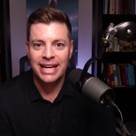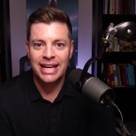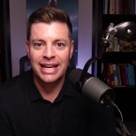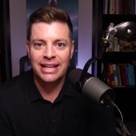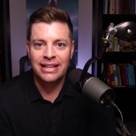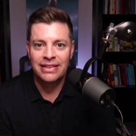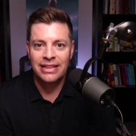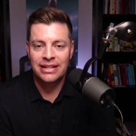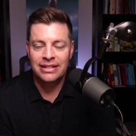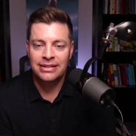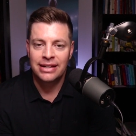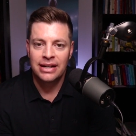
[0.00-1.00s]
in
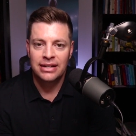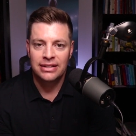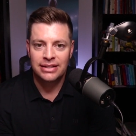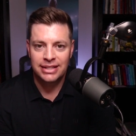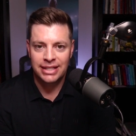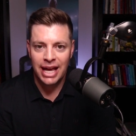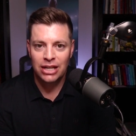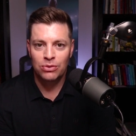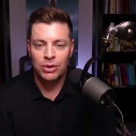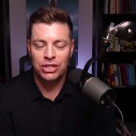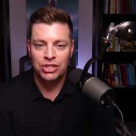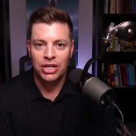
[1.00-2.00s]
this
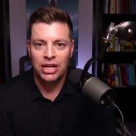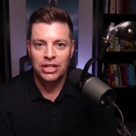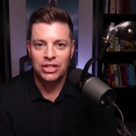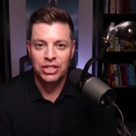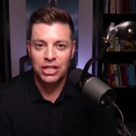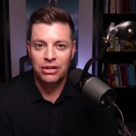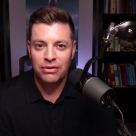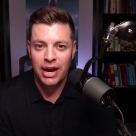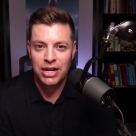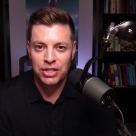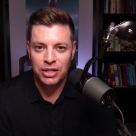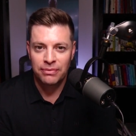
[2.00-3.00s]
sandwich
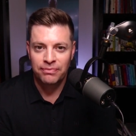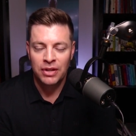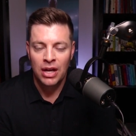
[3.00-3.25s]
generation